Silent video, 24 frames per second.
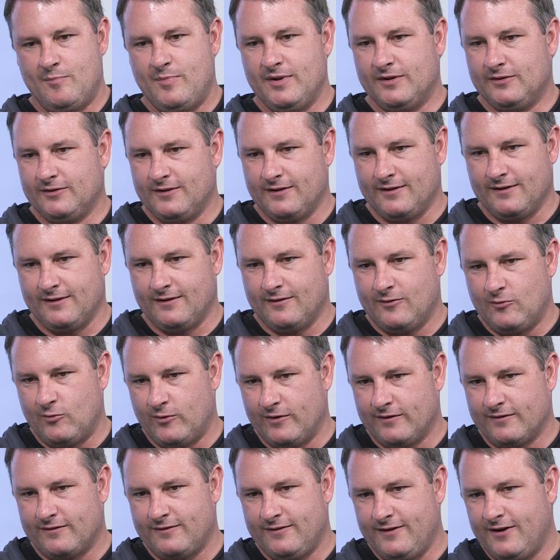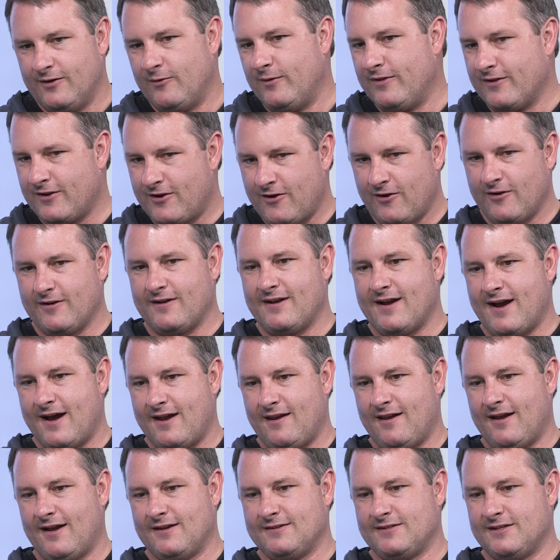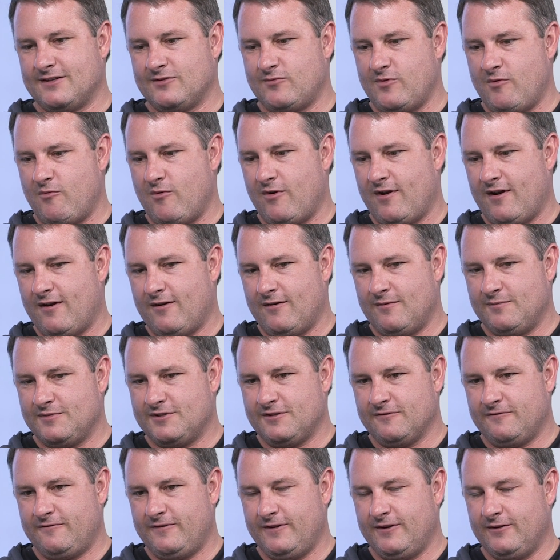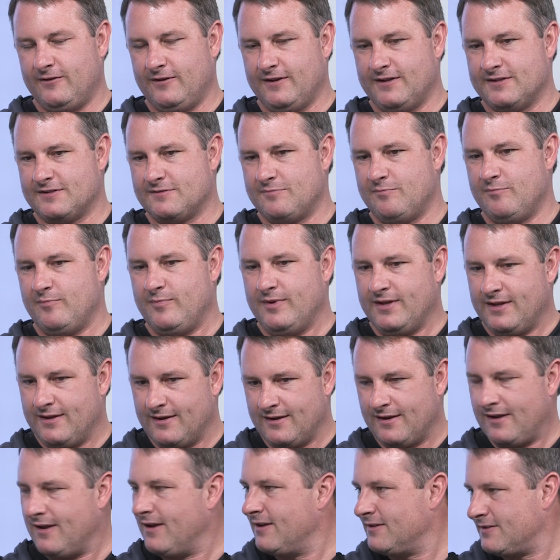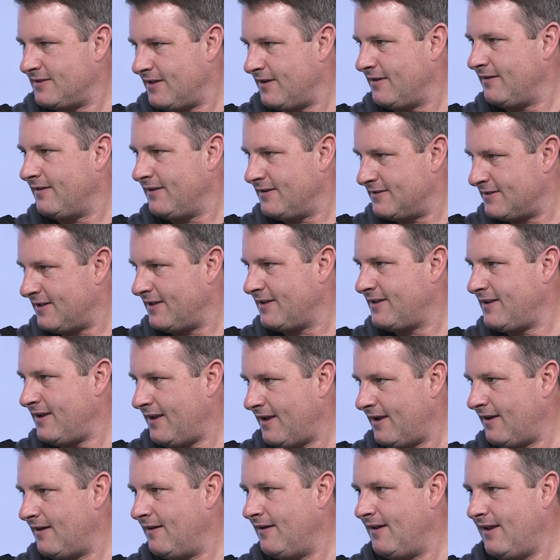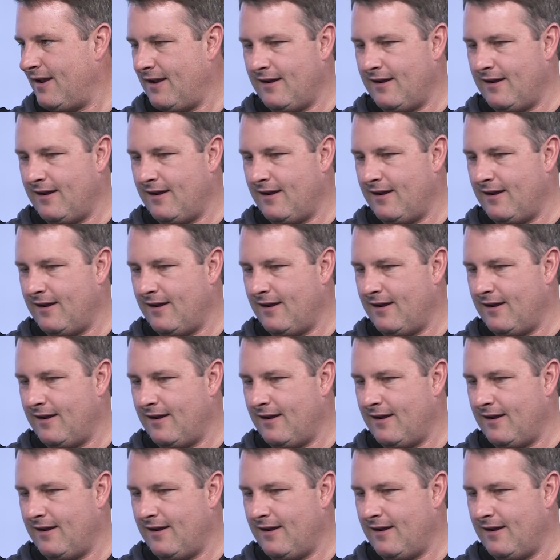building with, in the current guidelines is we want homes to feel as big as they can.